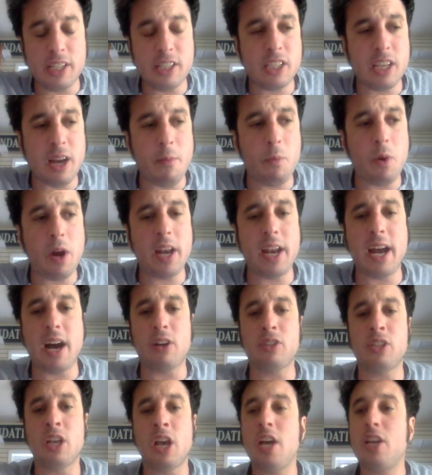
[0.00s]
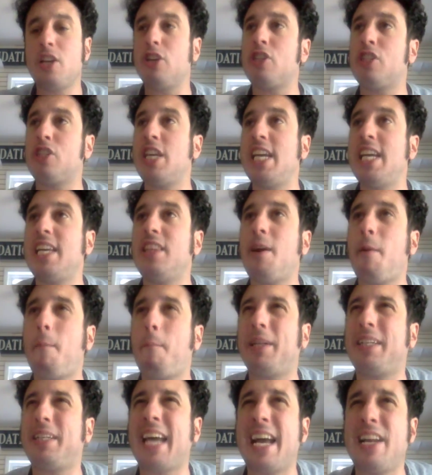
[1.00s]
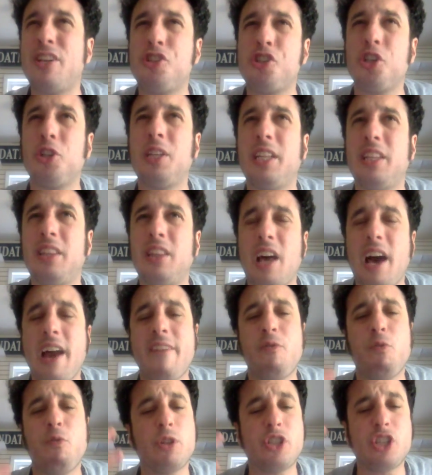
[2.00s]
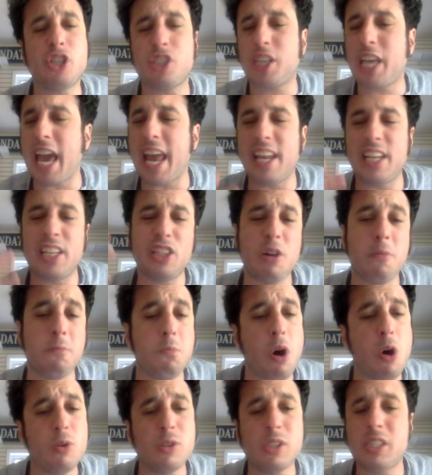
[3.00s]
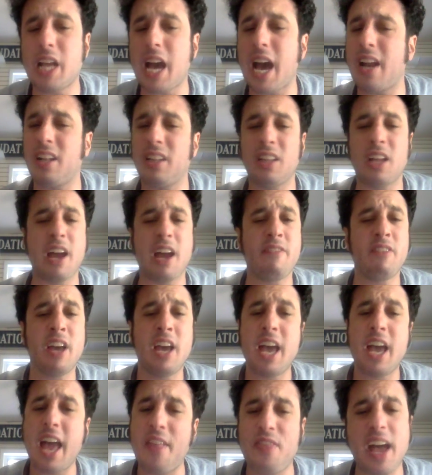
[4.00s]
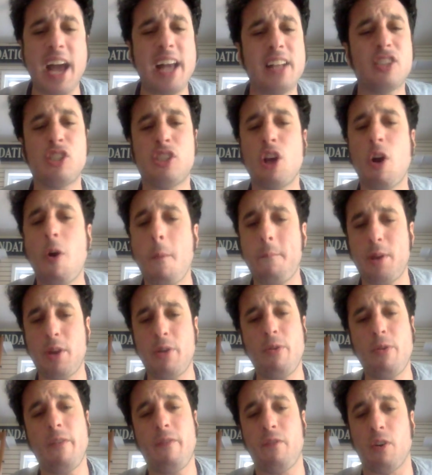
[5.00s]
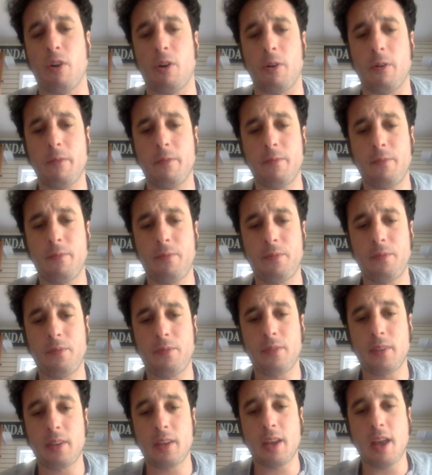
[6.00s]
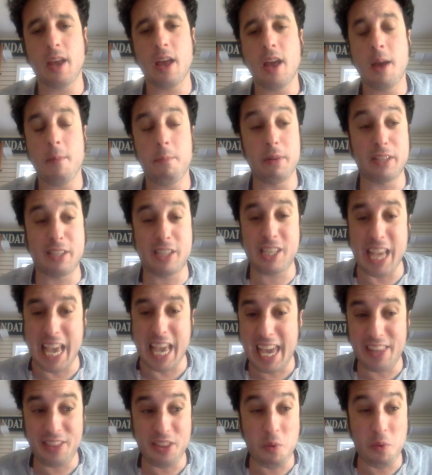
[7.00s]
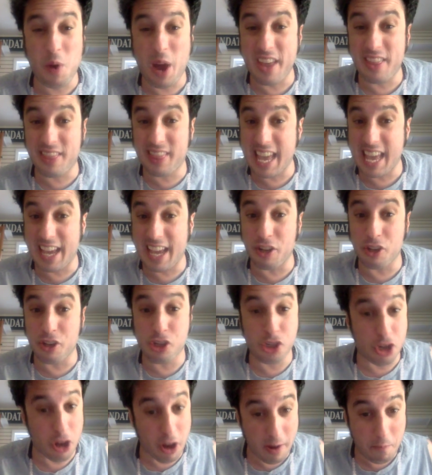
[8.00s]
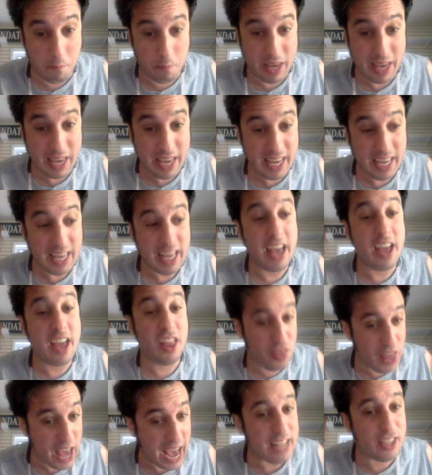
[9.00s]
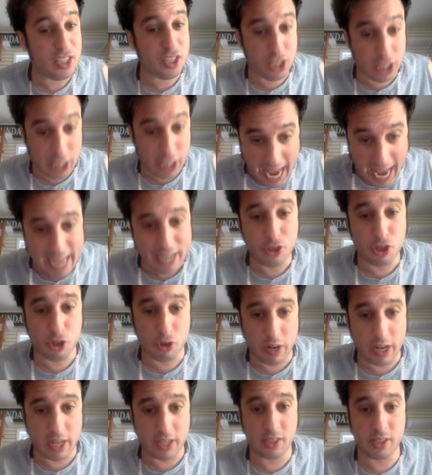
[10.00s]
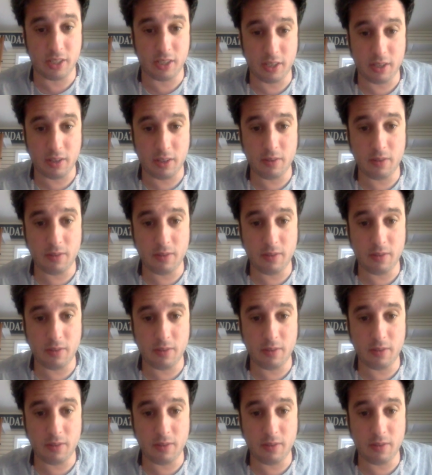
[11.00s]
in someone else. You're seeing the potential in life, which is getting the most out of life. And that's so beautiful. But seeing the way things should be, that's dangerous.